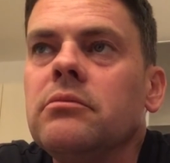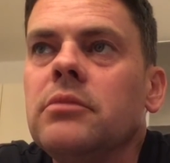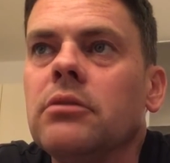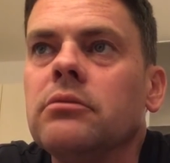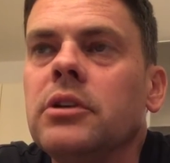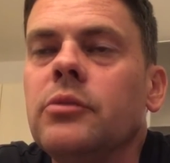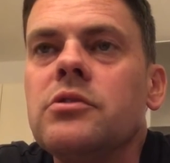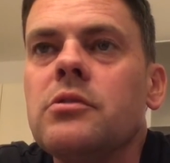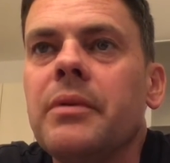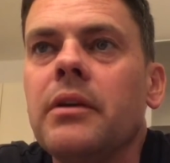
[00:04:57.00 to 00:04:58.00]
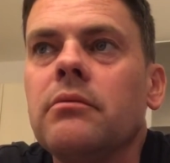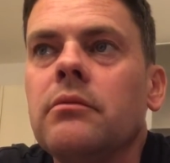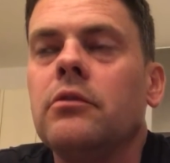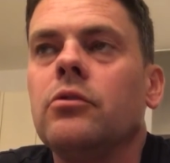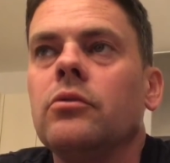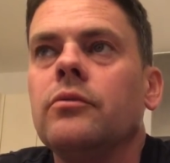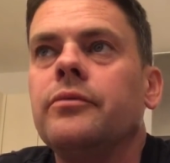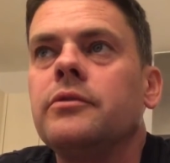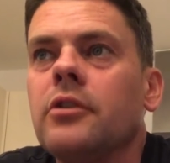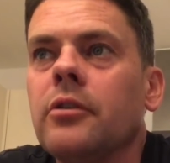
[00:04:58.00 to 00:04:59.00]
oh, he was a bit sort
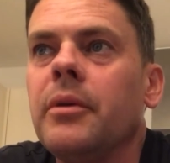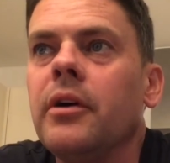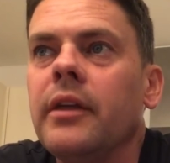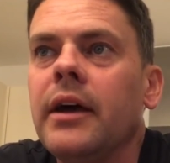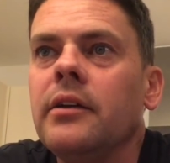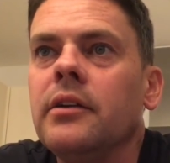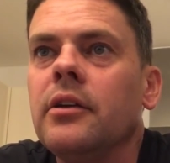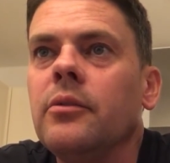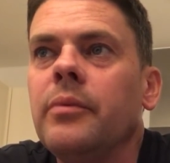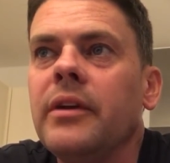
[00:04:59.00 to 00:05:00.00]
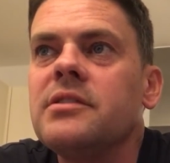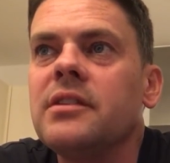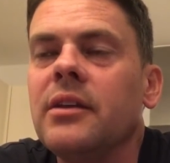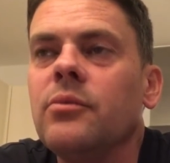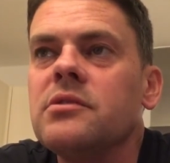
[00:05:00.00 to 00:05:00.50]
of took by that, you know. Basically, it